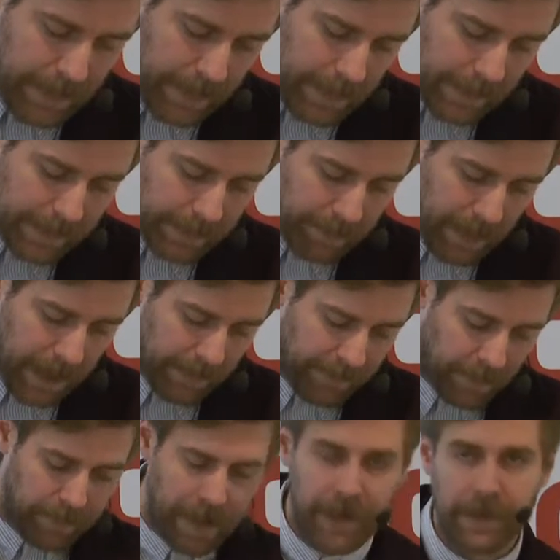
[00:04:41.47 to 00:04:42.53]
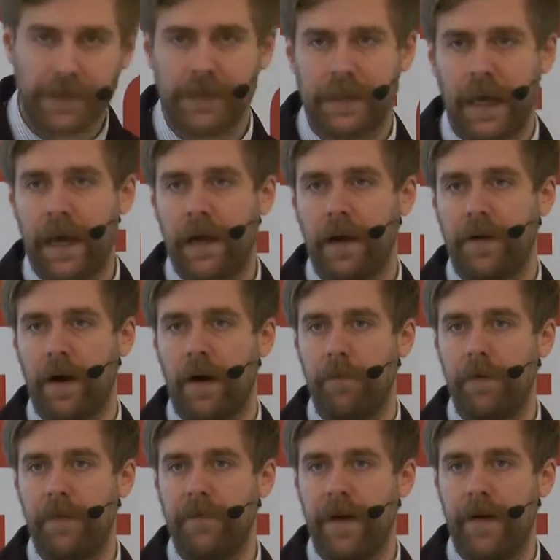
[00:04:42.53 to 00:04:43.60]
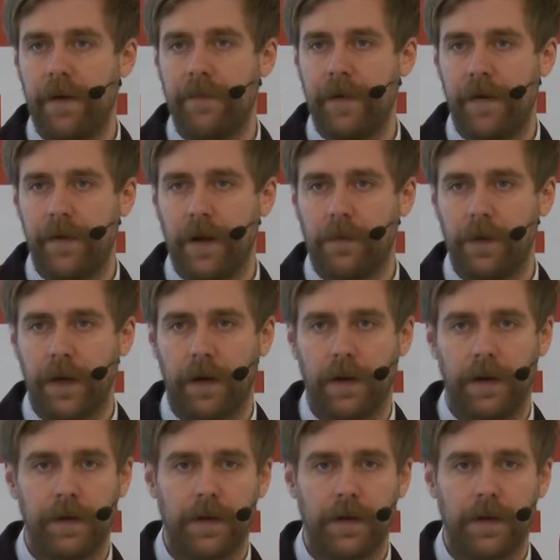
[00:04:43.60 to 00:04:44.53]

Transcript: it's a platform that has scaled up very, very quickly.